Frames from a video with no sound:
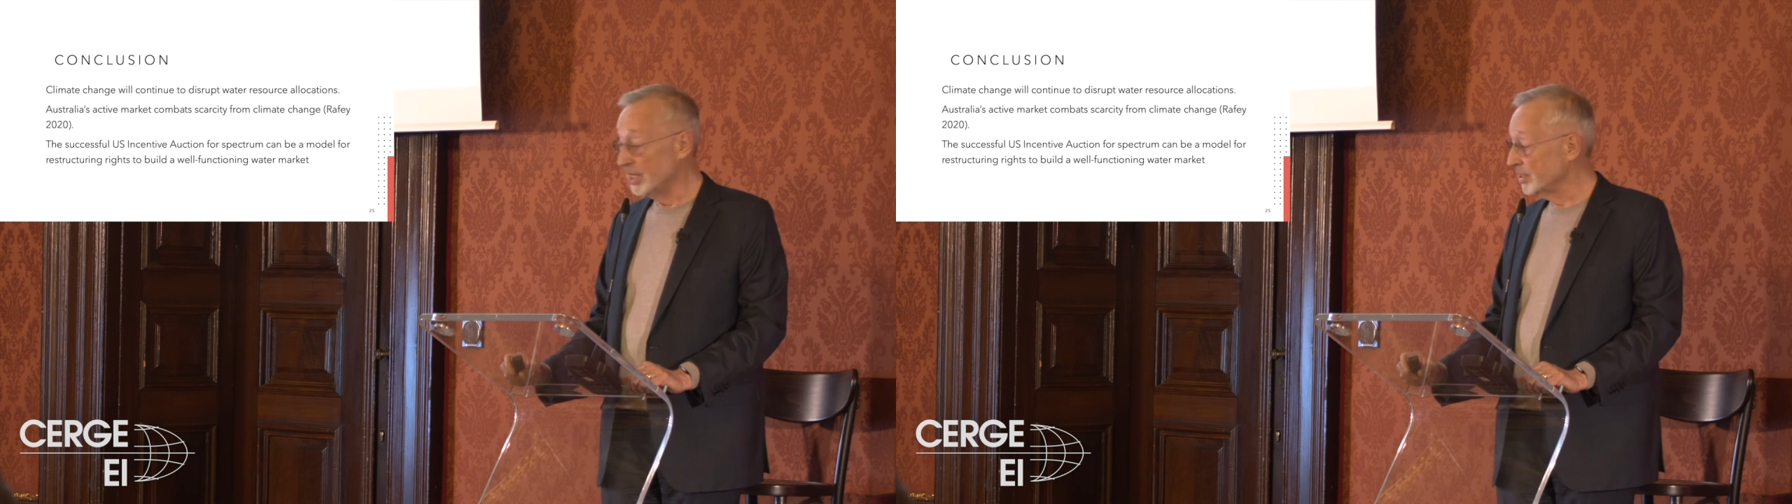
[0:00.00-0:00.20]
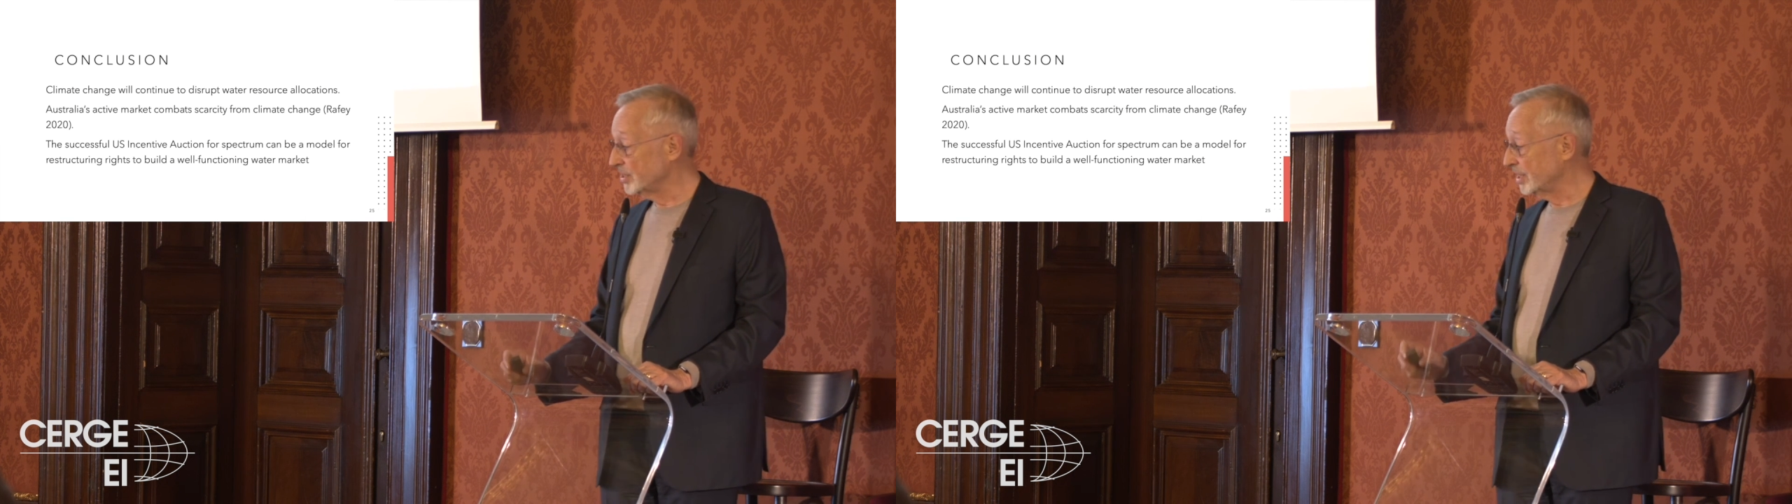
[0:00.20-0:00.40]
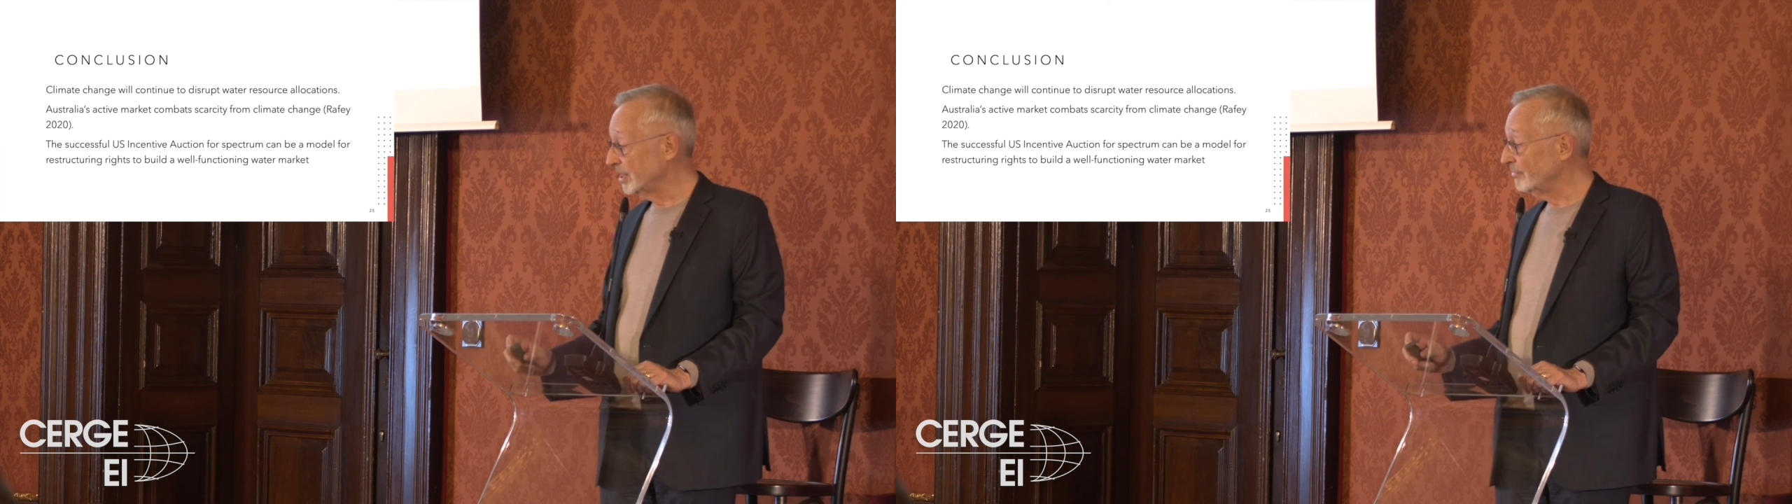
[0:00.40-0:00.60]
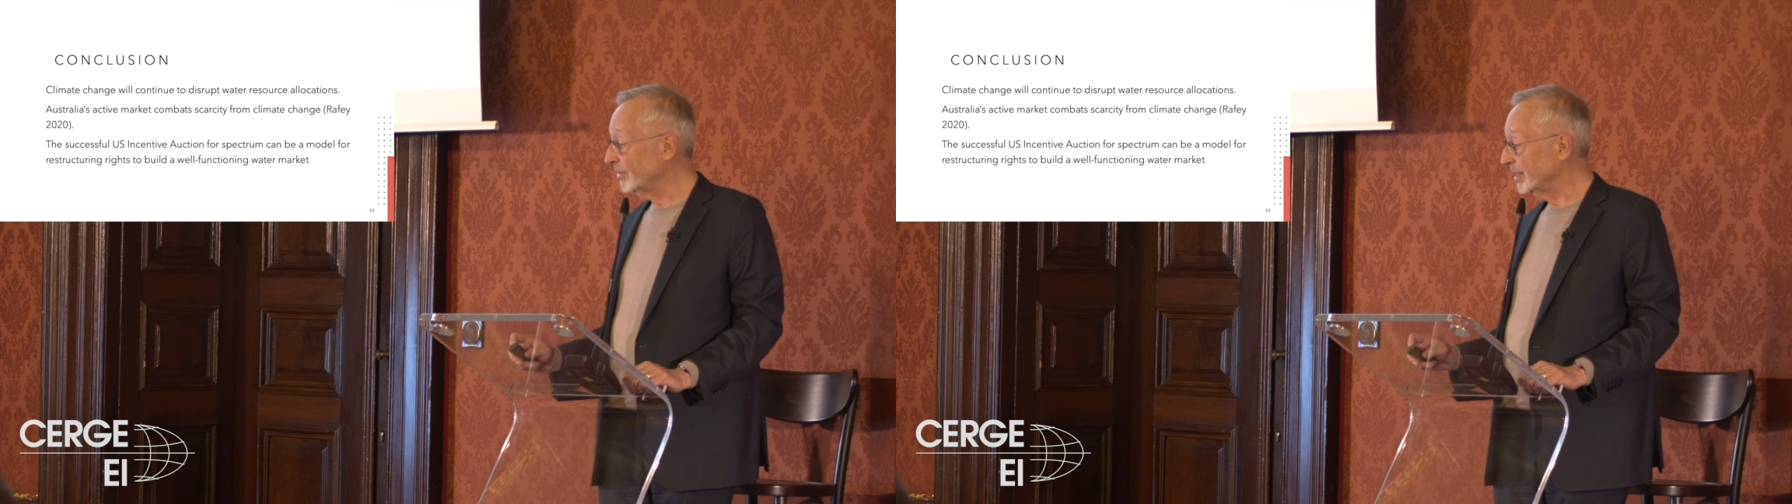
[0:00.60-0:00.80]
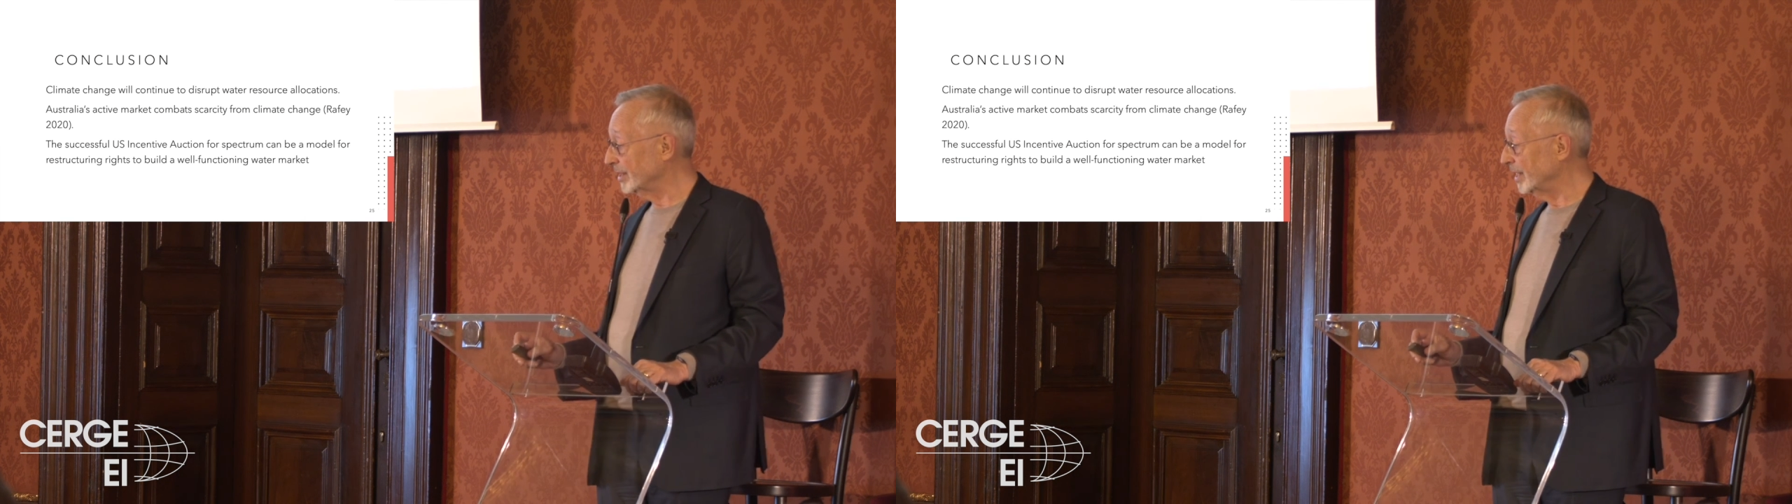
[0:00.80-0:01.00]

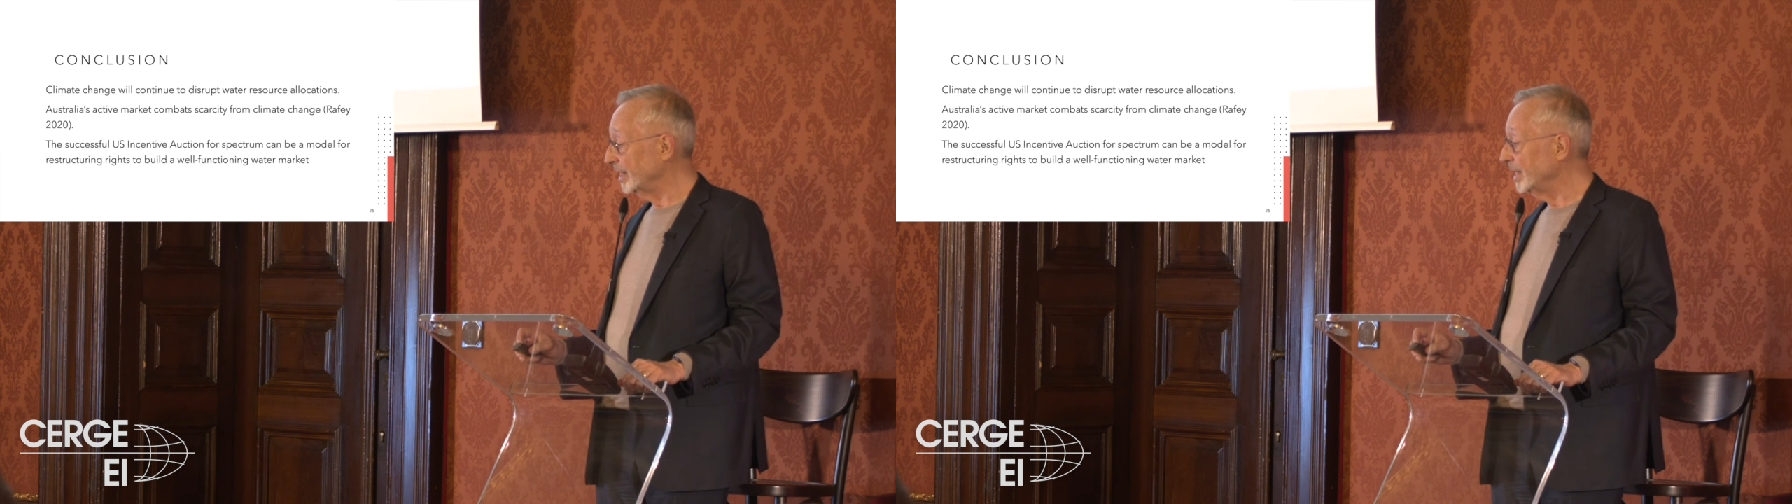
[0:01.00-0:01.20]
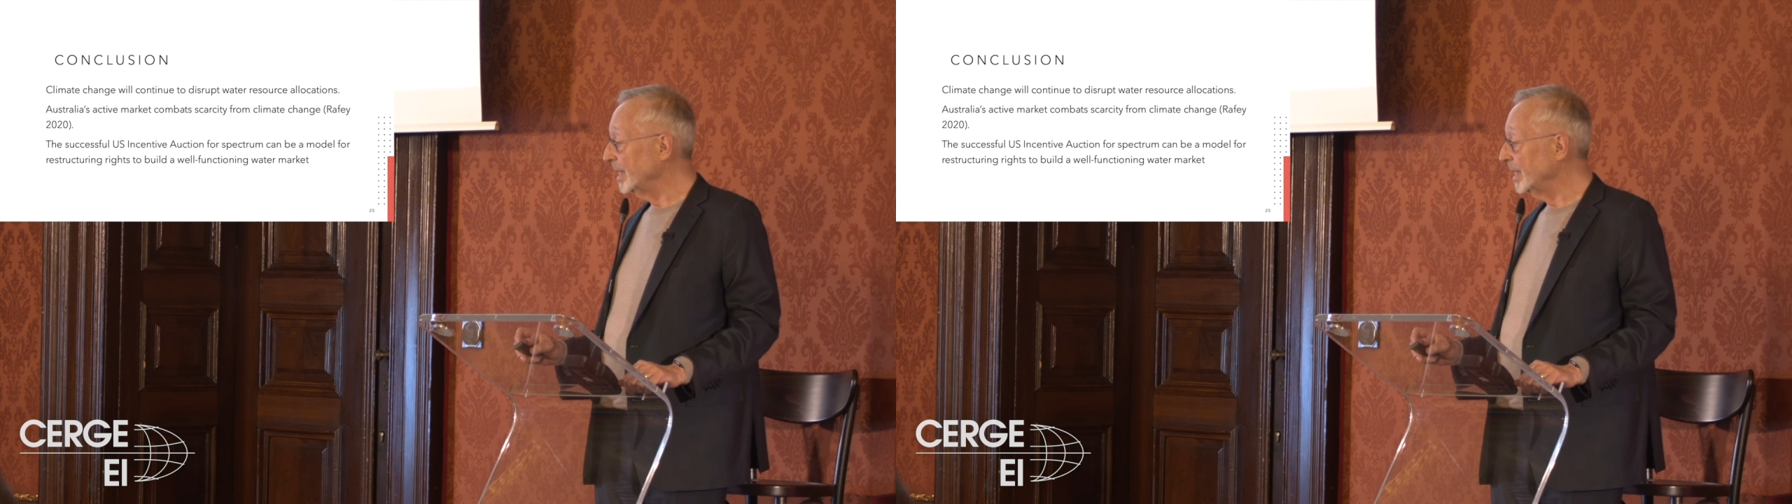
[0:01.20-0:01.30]
significantly,